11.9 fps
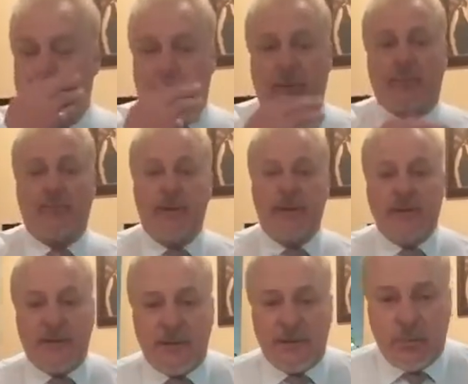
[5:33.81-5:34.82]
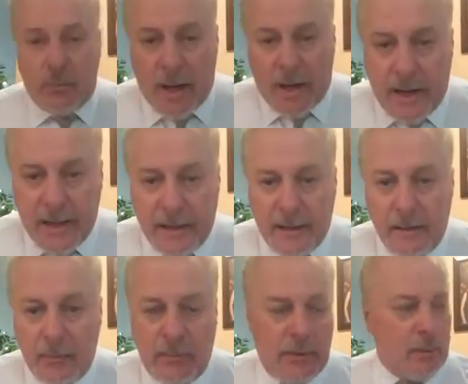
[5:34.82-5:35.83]
There's reasons why
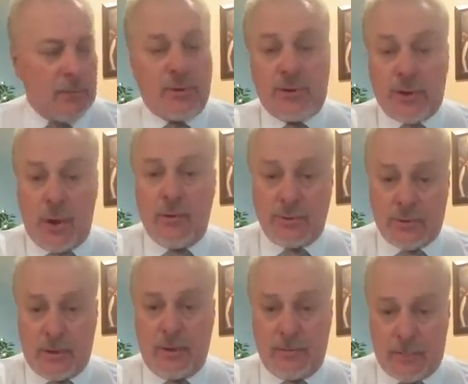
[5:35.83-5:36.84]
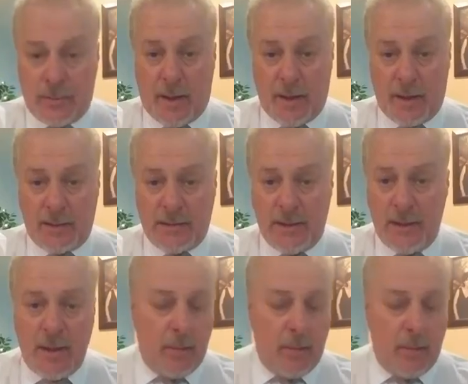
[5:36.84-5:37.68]
we don't show certain products.